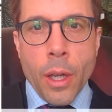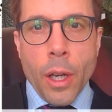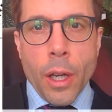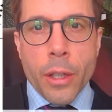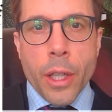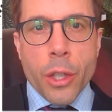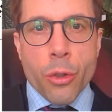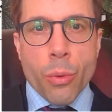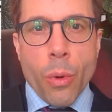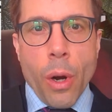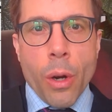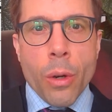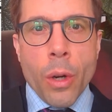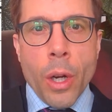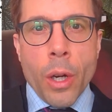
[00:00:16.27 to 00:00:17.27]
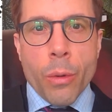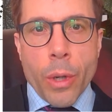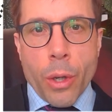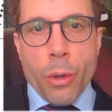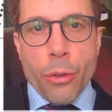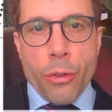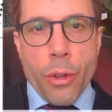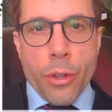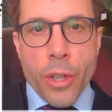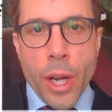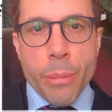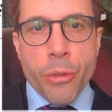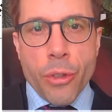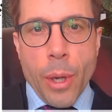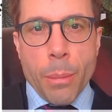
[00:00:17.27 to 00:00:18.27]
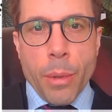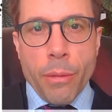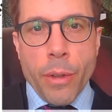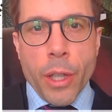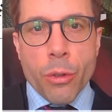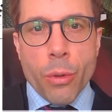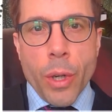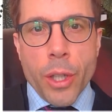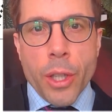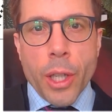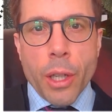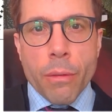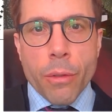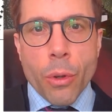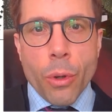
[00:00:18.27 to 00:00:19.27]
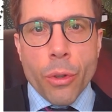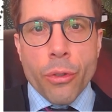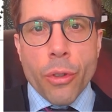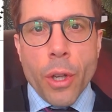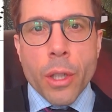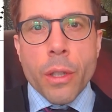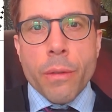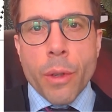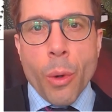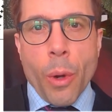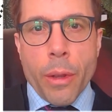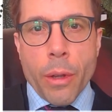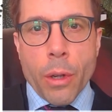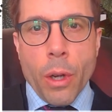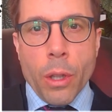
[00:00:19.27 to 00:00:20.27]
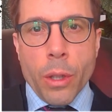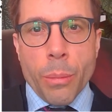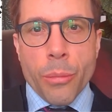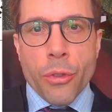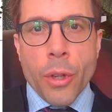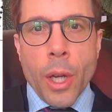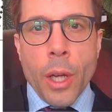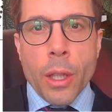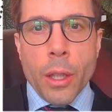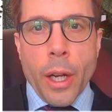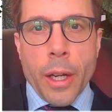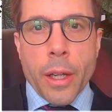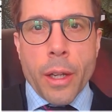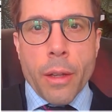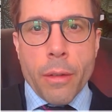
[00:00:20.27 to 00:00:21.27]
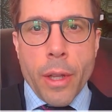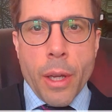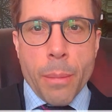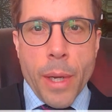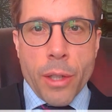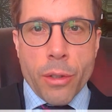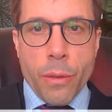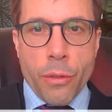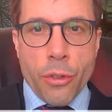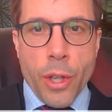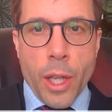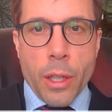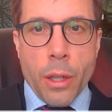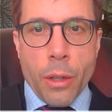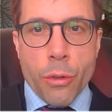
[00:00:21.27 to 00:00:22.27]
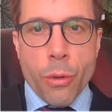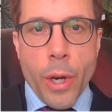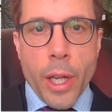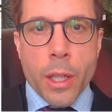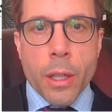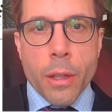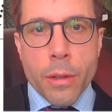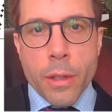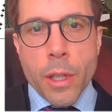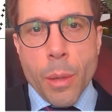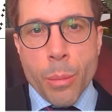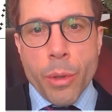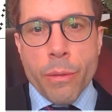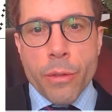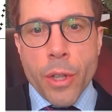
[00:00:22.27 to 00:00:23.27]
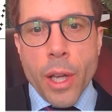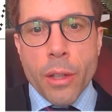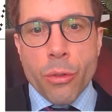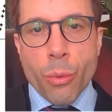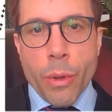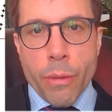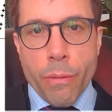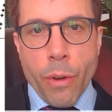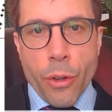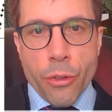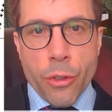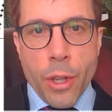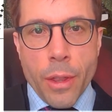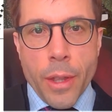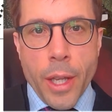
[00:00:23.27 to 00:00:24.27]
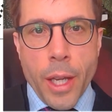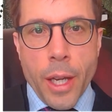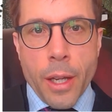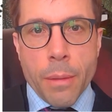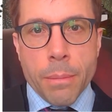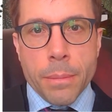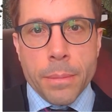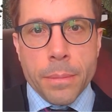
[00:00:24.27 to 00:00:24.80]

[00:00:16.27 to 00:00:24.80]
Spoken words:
and each row records the timestamp of each reading, of course, and a few other columns like the amount of sun and rain and the number of days with frost in the air.